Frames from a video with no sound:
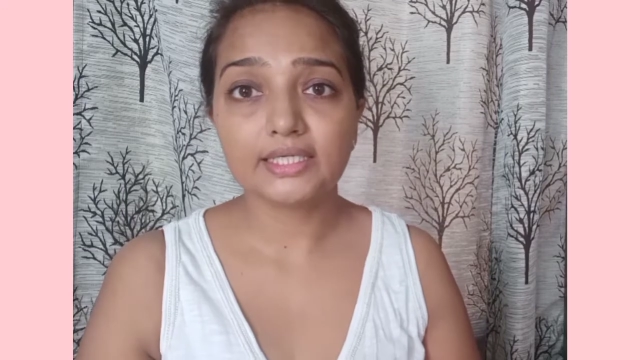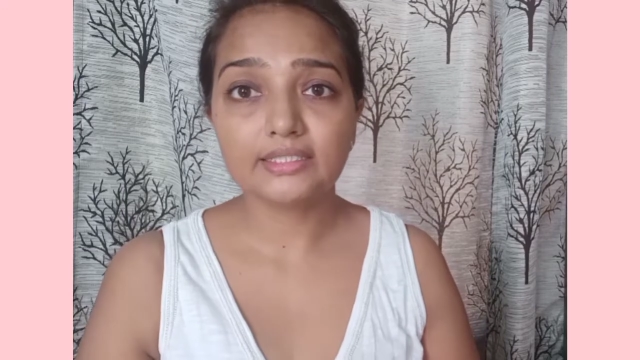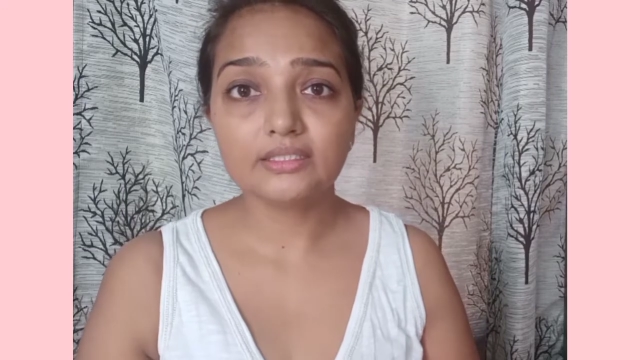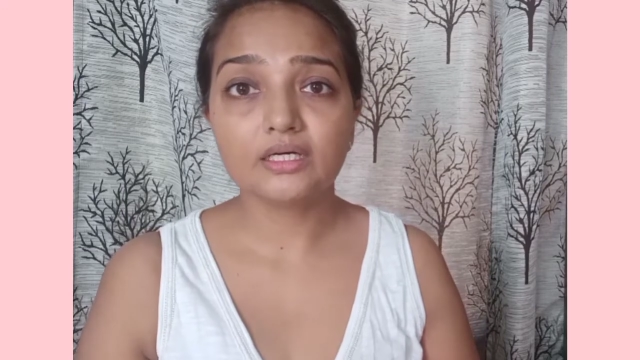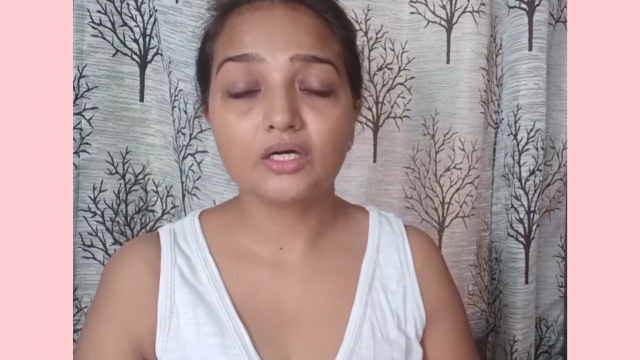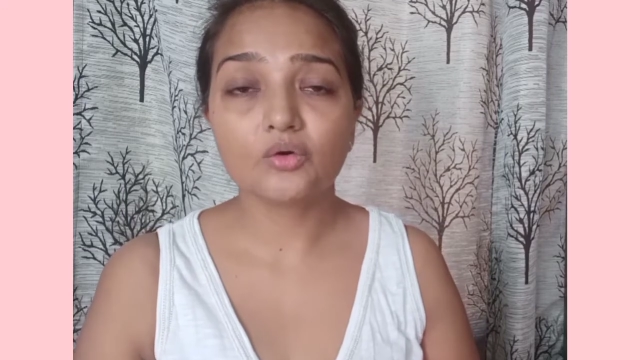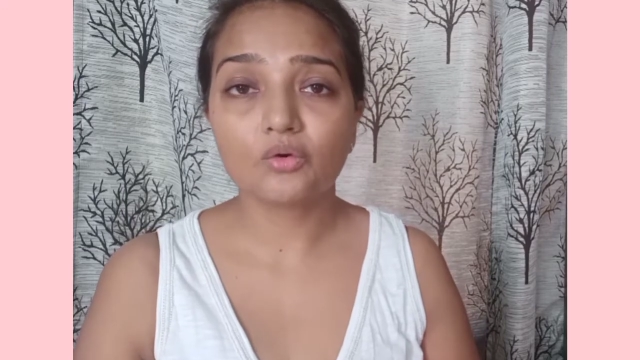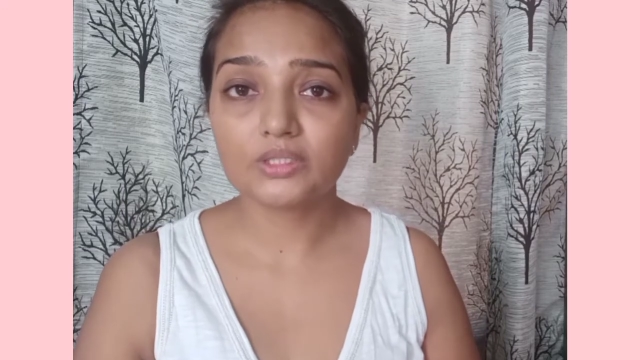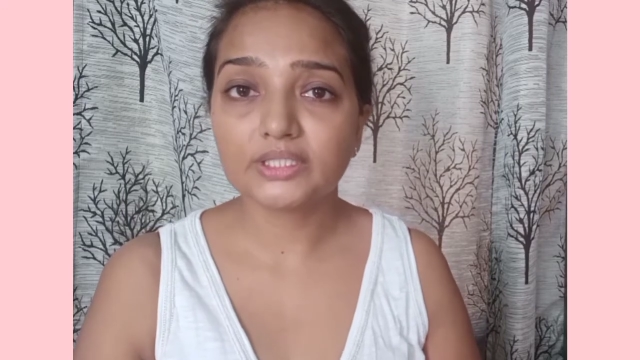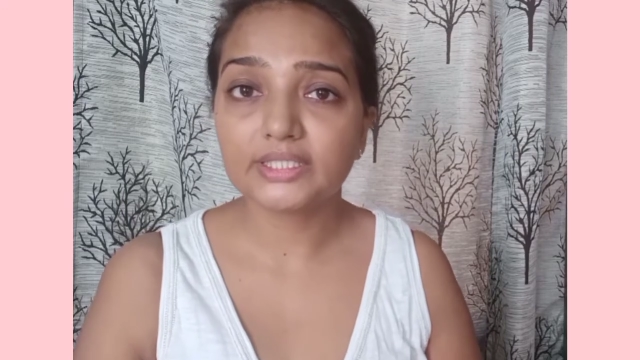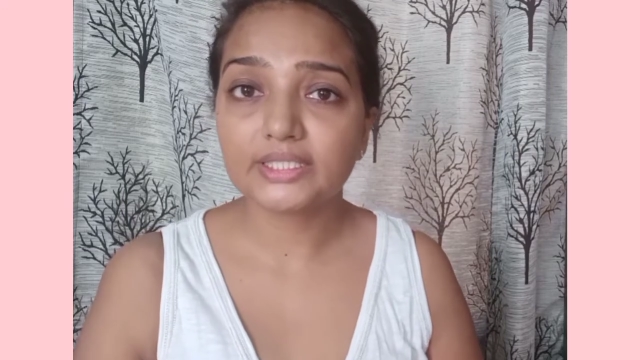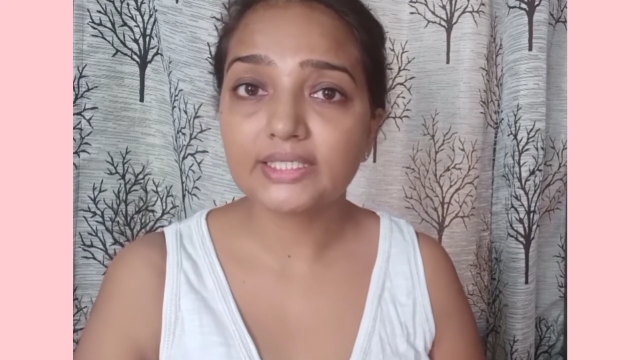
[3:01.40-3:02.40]
then
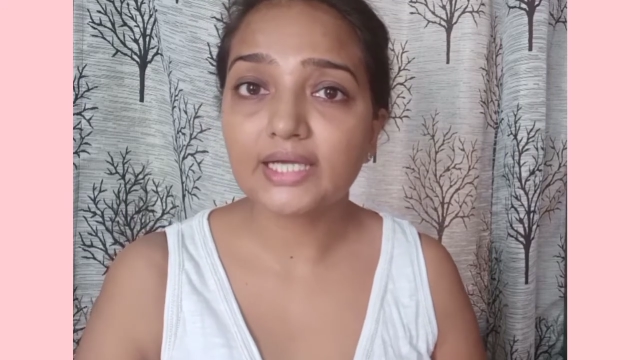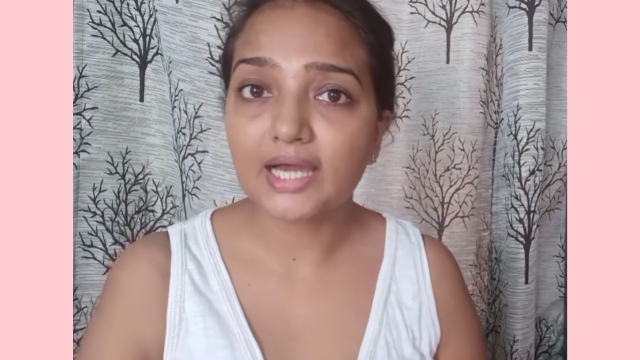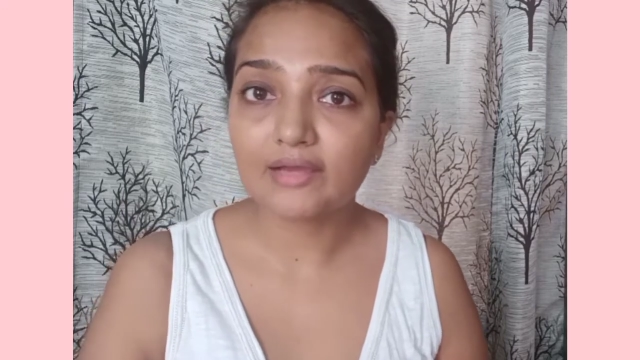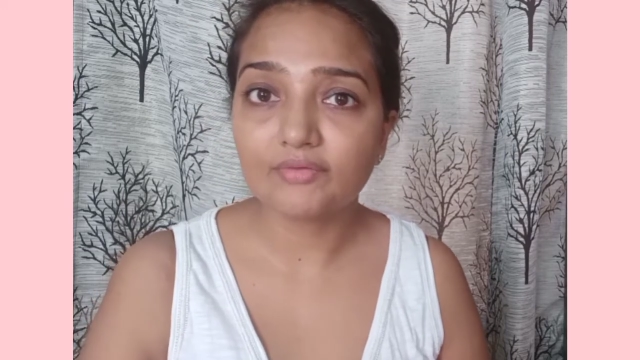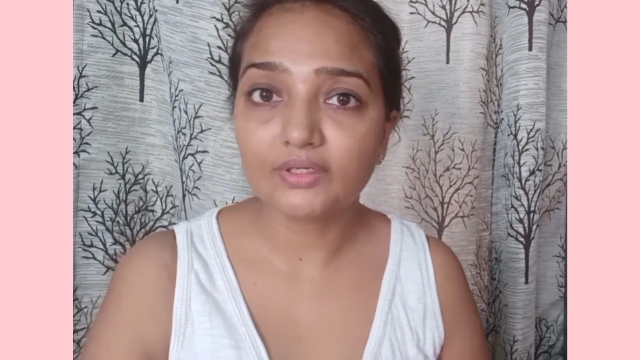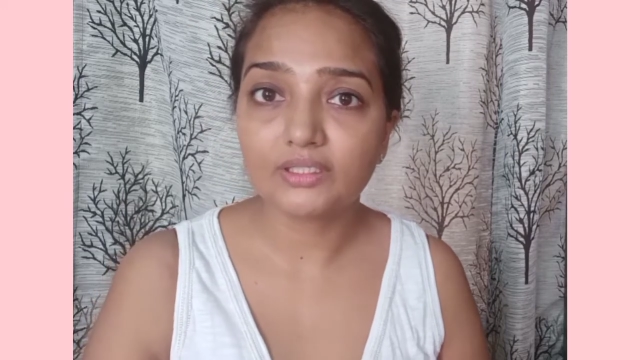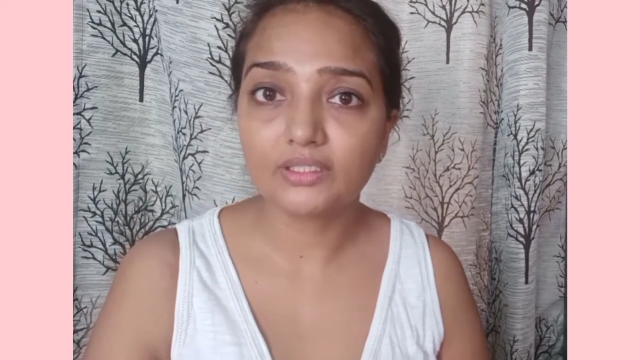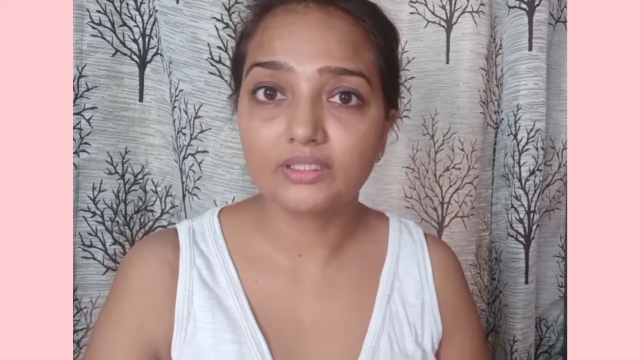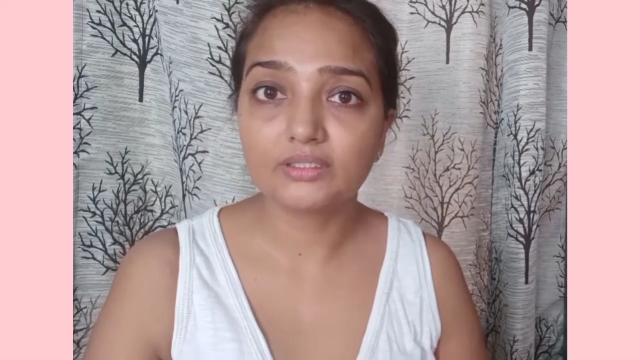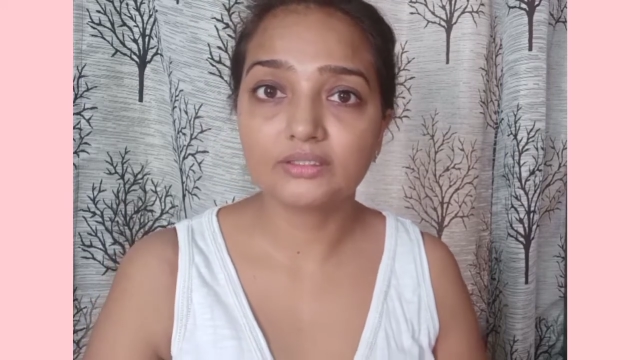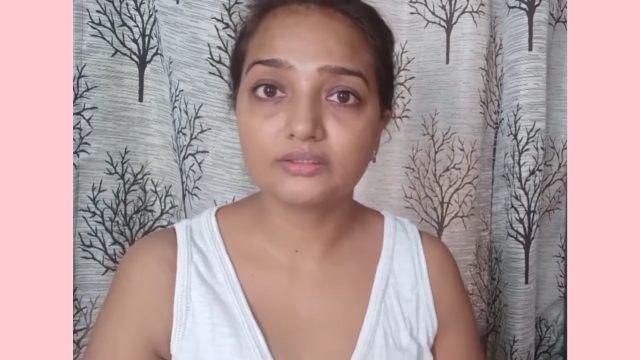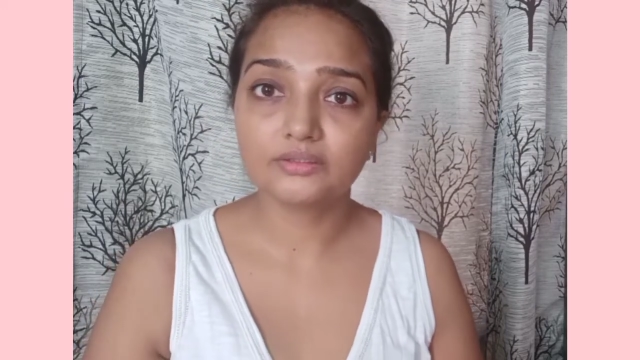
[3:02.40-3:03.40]
accordingly I
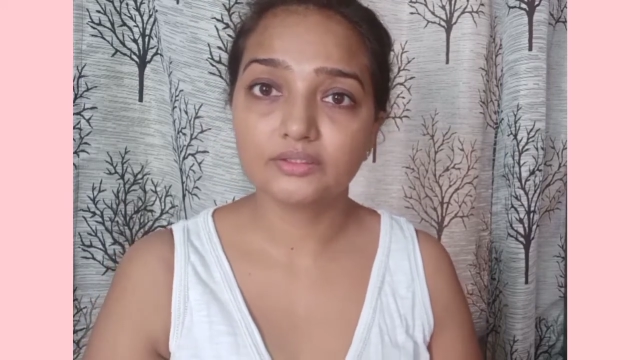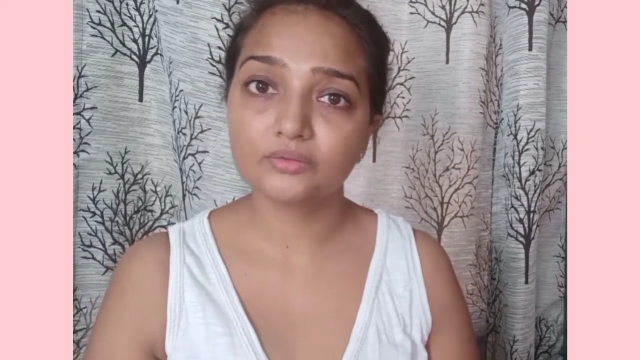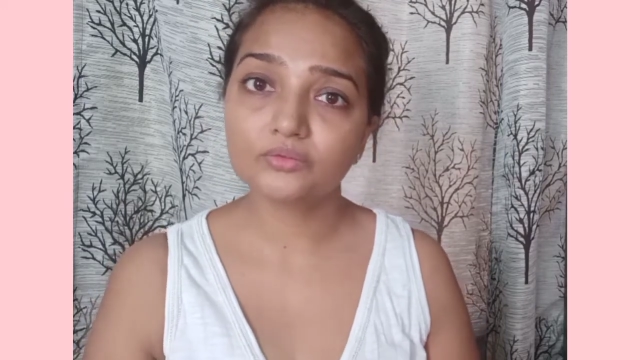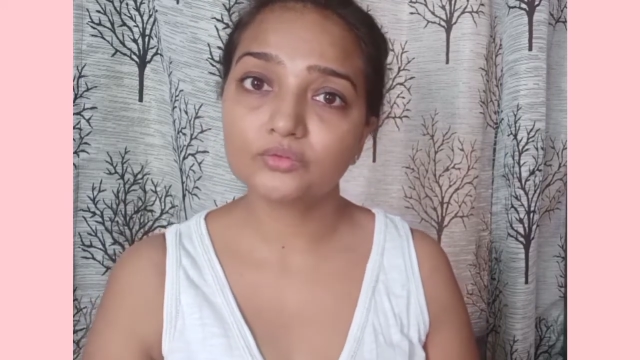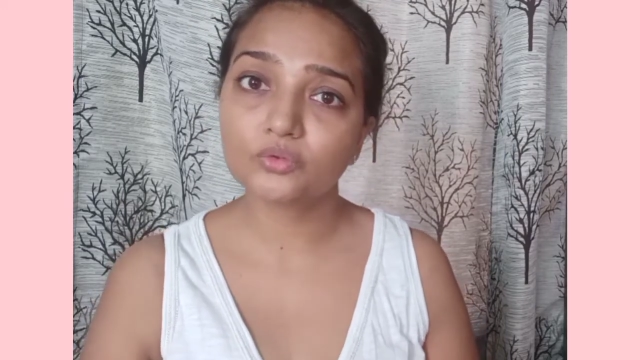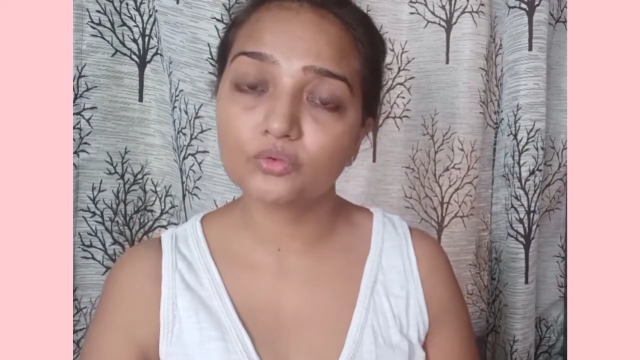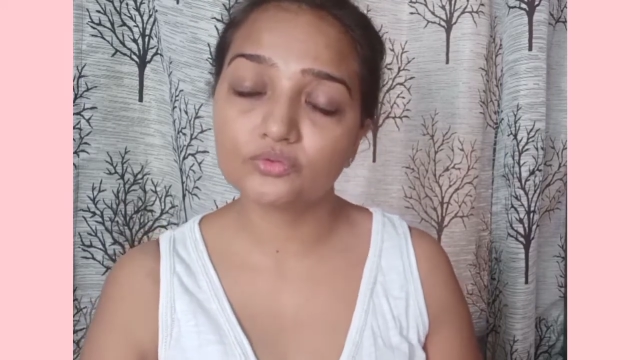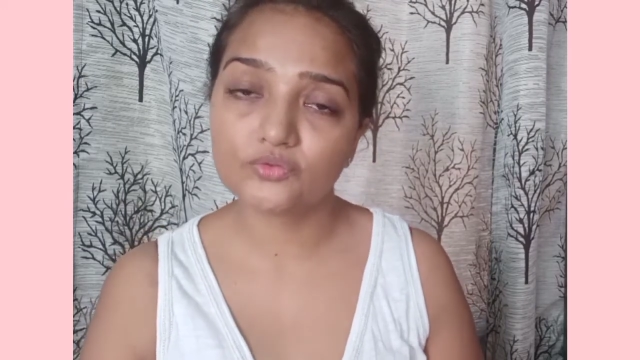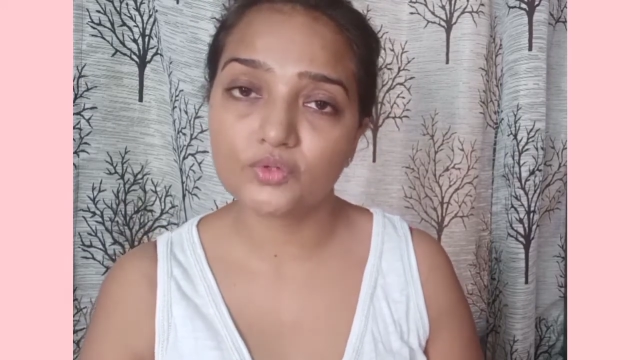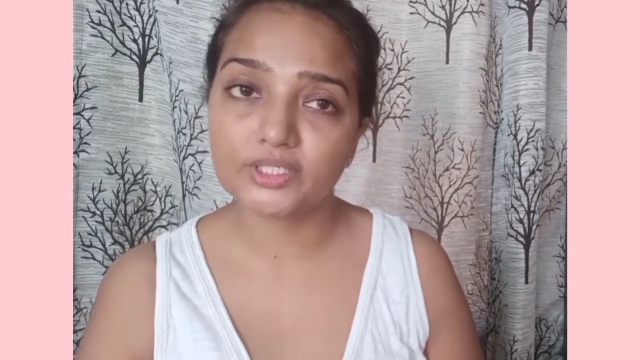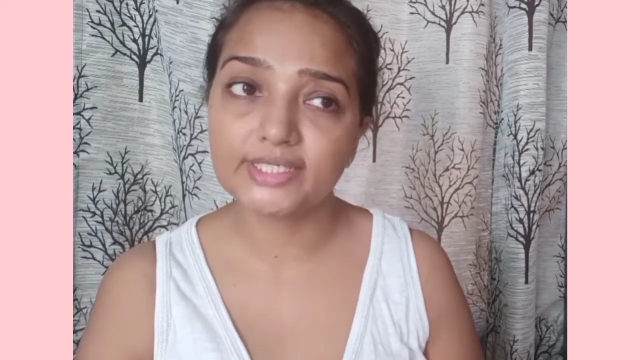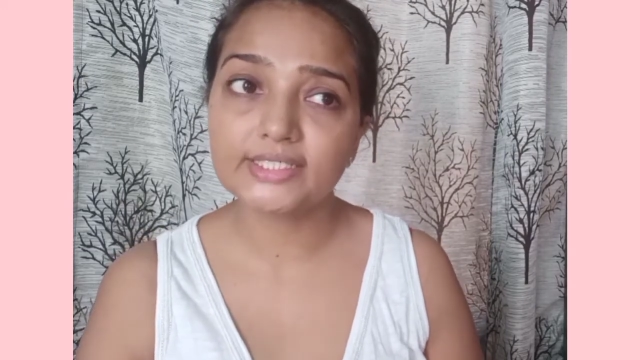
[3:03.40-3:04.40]
will go
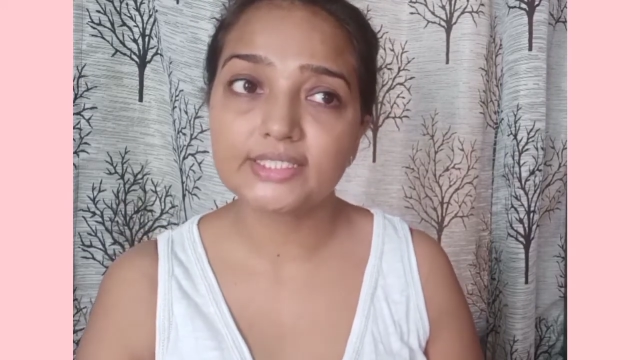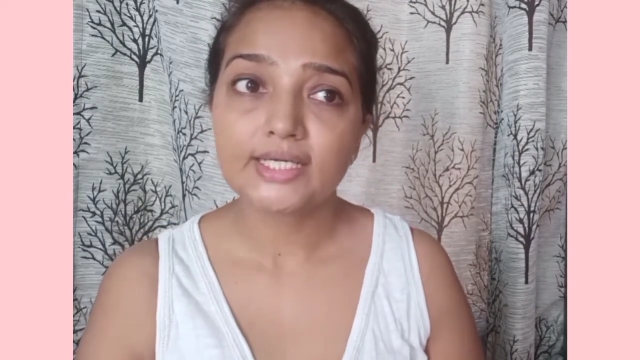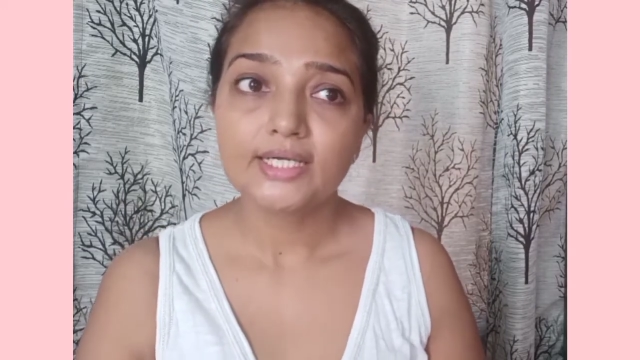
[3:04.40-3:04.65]
for it.